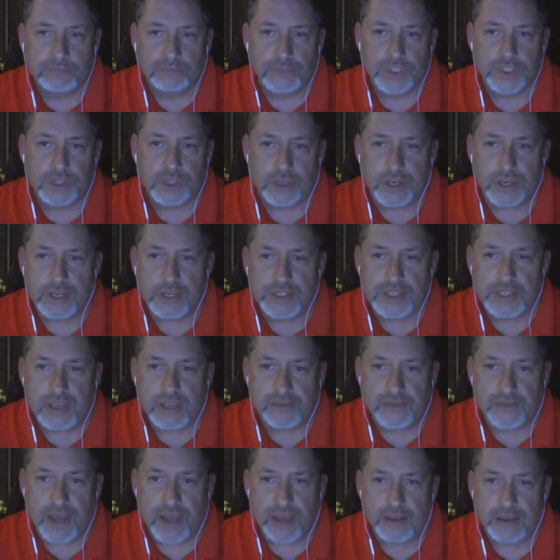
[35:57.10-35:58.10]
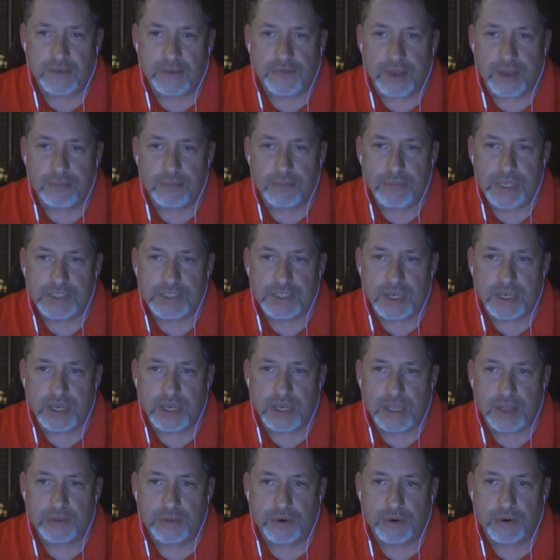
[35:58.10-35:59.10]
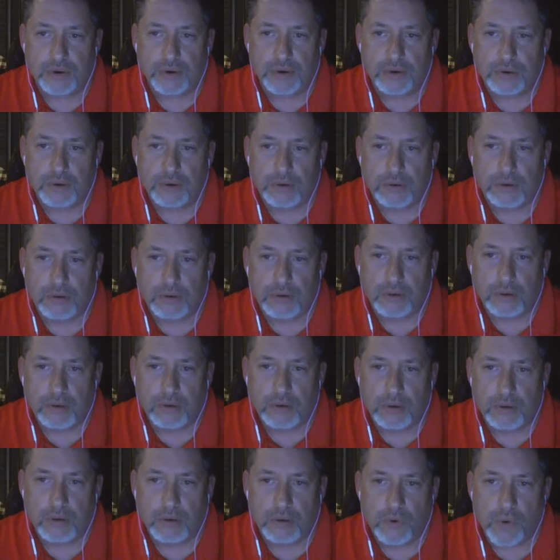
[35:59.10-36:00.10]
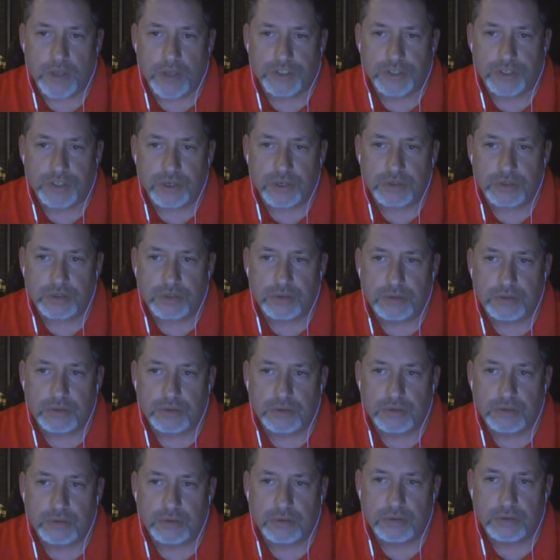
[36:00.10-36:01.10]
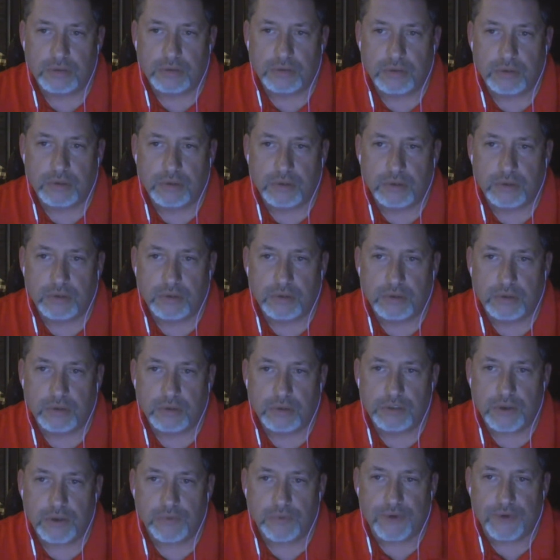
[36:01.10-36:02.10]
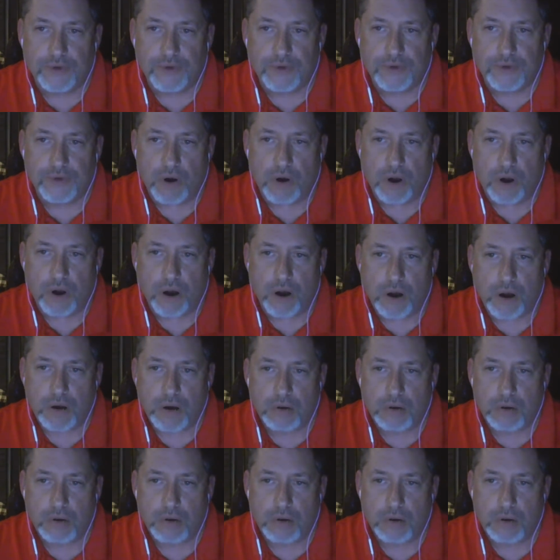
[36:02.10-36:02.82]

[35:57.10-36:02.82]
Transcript: Just looking to see if I missed any other questions so far.